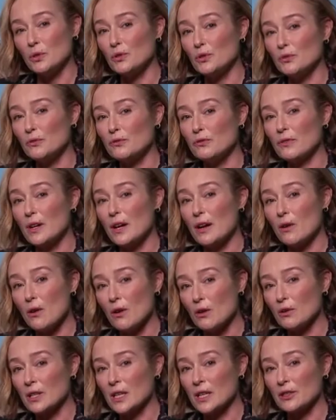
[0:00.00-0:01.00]
Remove
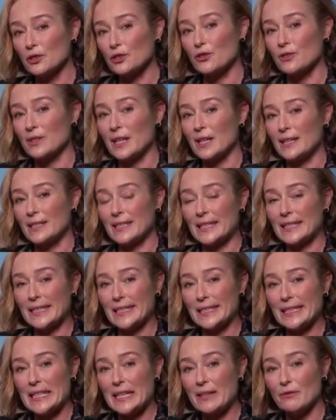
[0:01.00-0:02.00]
all cultural
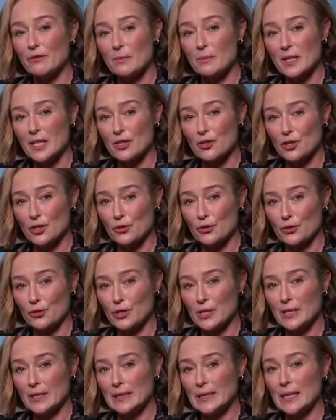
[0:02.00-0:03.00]
identity from these
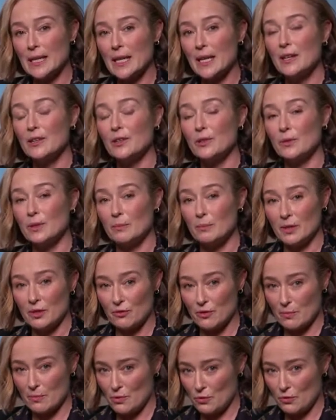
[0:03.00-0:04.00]
children who
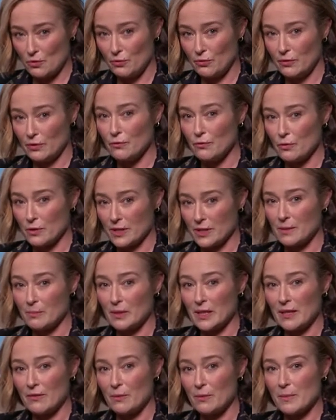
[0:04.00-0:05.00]
had been removed
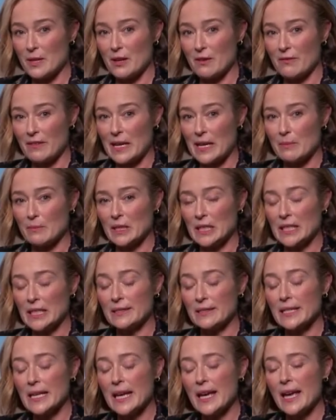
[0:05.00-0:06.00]
forcibly from their
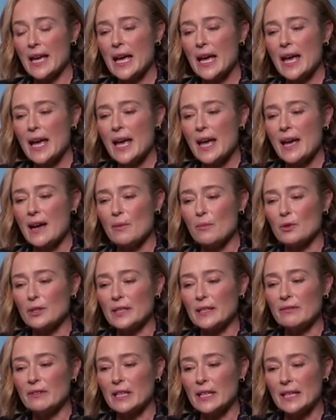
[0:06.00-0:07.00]
families
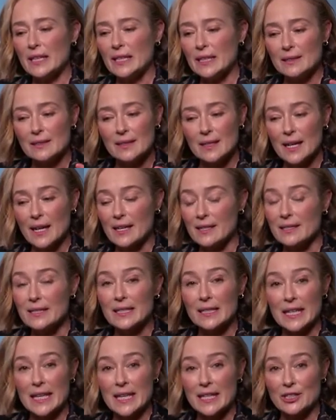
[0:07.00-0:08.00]
and were living in
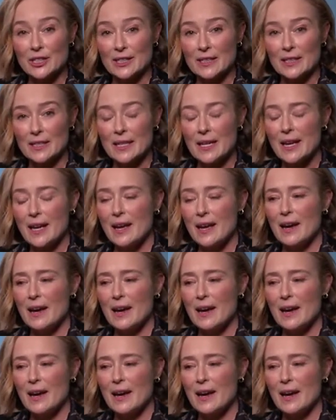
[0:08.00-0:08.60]
isolation.